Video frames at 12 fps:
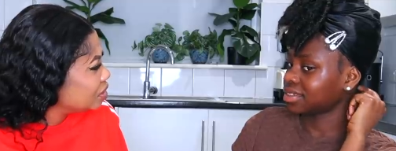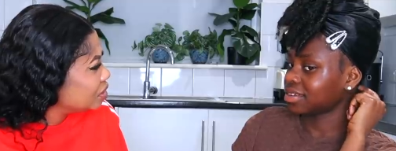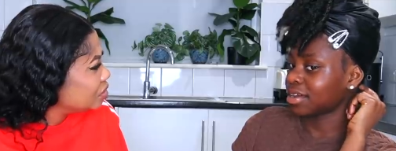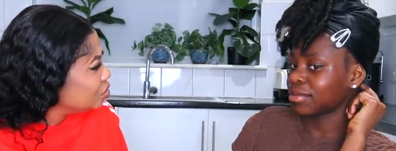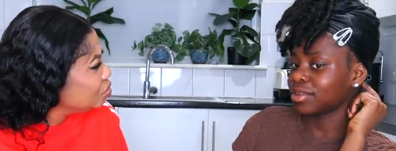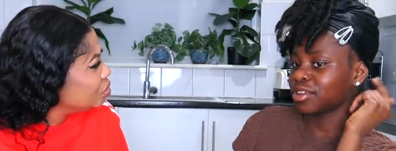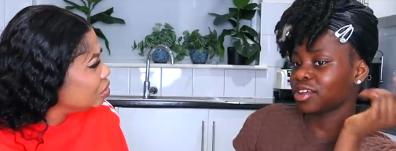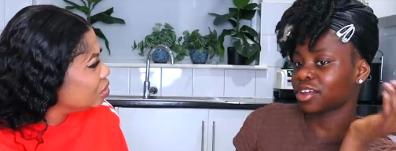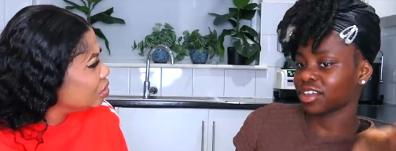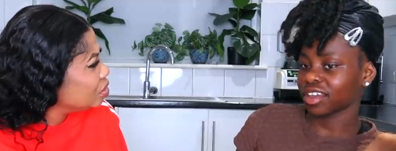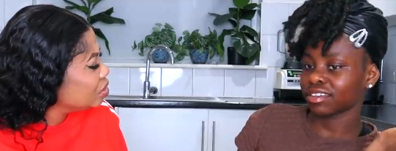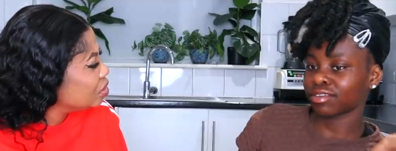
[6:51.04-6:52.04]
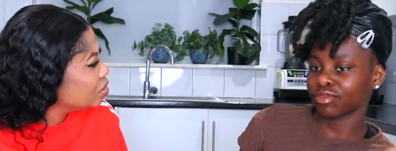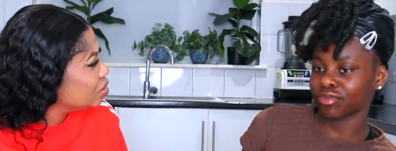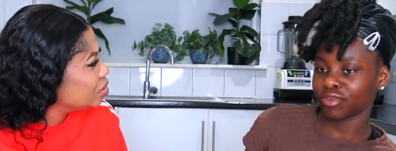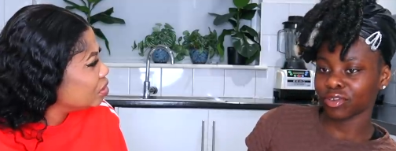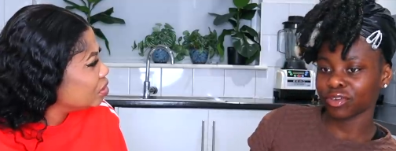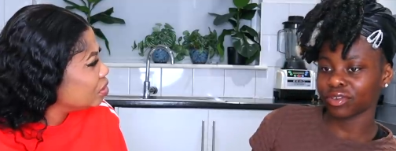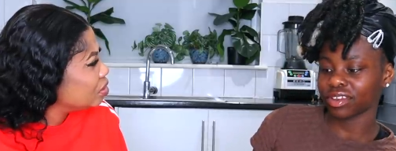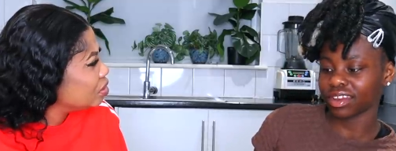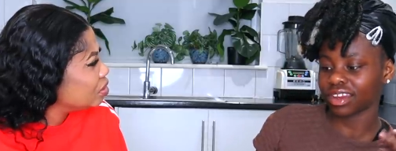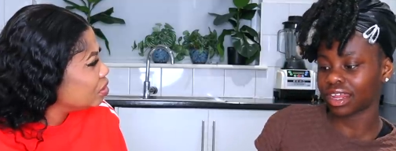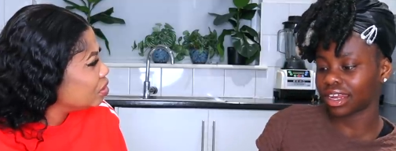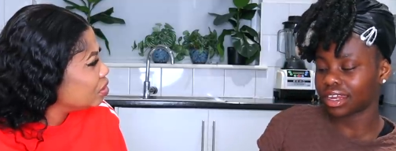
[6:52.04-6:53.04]
Speaker 1: I mean, you cook the food and
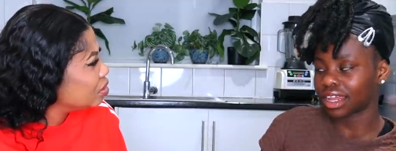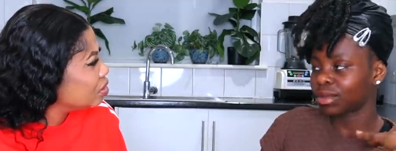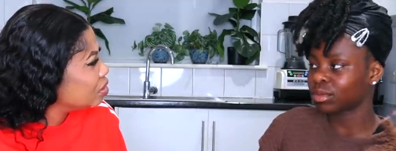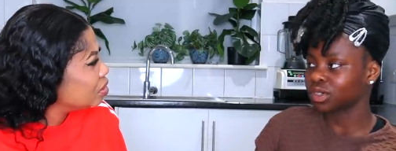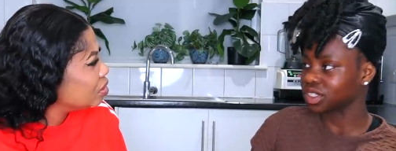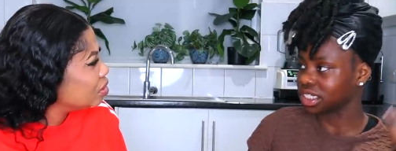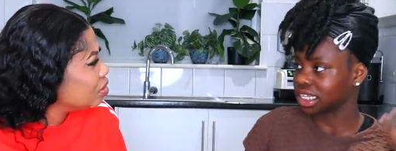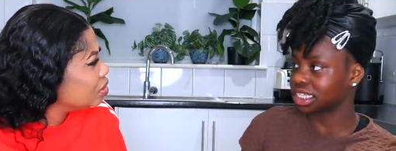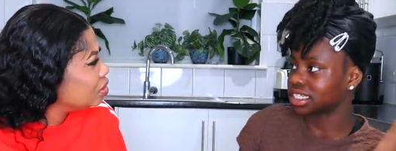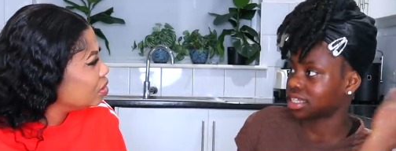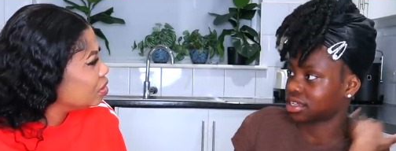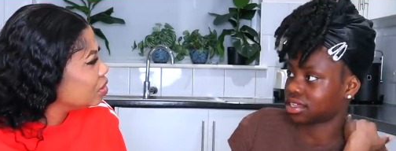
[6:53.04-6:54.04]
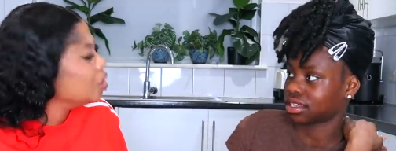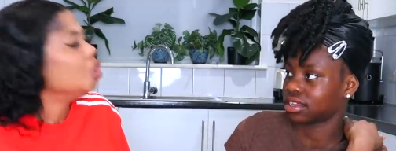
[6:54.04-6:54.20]
at the end we'll just eat it.